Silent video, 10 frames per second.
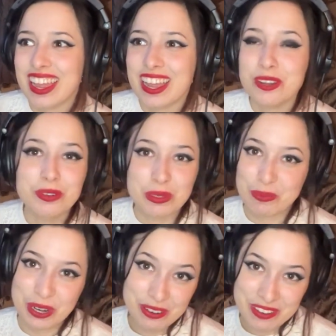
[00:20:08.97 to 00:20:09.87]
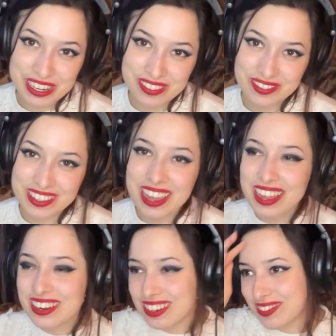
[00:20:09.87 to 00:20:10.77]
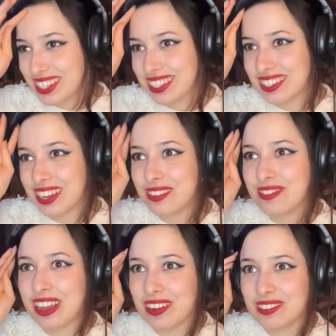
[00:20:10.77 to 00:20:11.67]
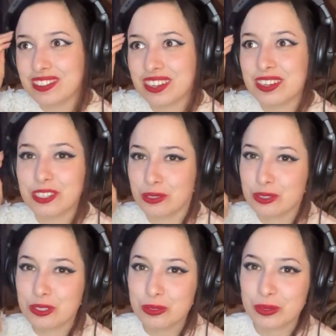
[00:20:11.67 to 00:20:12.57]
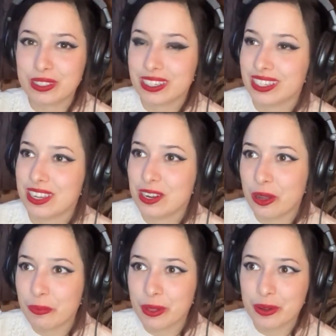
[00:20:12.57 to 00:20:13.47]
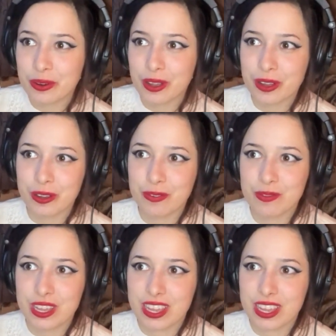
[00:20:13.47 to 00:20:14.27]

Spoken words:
And it was perfect for that because I found on YouTube like an upload of